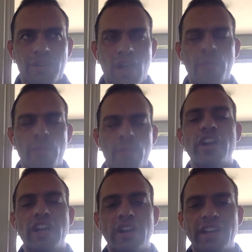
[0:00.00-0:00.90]
Are we just
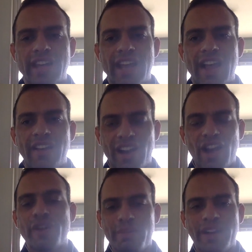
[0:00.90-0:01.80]
going to get
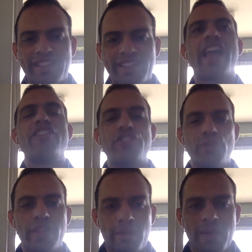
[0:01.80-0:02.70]
off our butts and
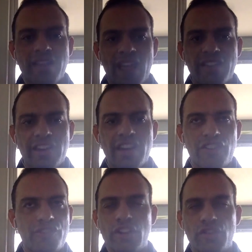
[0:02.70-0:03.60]
do them as an industry?